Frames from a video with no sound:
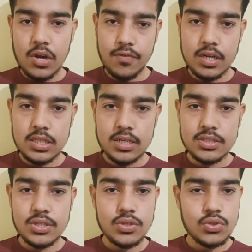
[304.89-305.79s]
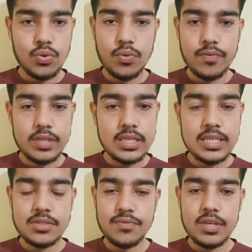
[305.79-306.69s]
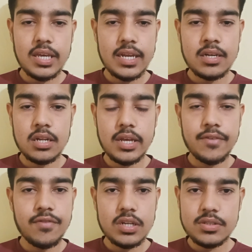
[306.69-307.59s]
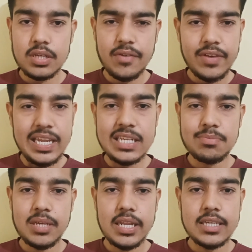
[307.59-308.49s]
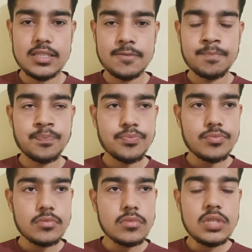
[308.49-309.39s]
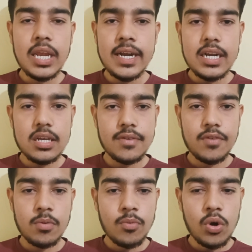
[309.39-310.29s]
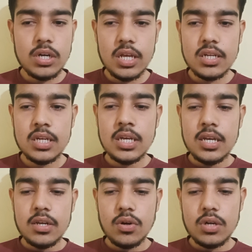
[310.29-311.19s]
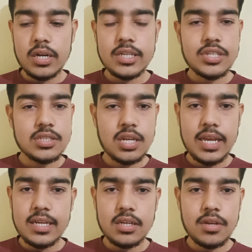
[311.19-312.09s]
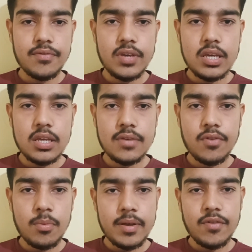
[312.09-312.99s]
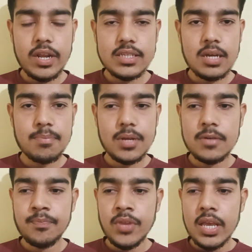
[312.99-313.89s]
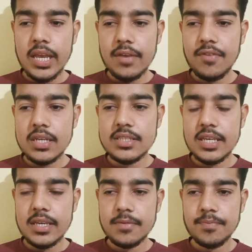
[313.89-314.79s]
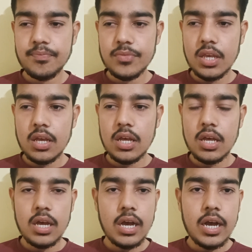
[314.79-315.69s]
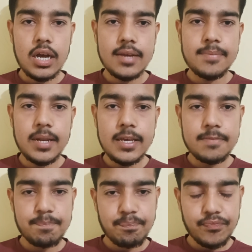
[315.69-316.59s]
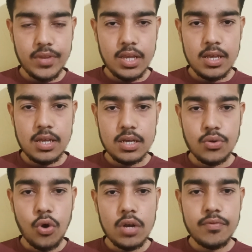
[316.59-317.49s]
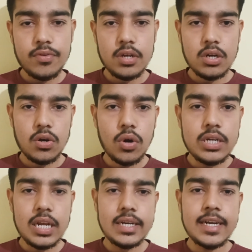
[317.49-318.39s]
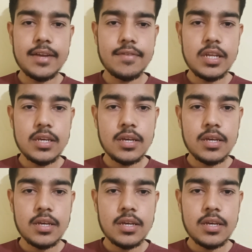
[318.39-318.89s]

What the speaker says: of others. So with this we can infer various meanings. And from altercations, like we from for example, if I say uh, I play golf alternatively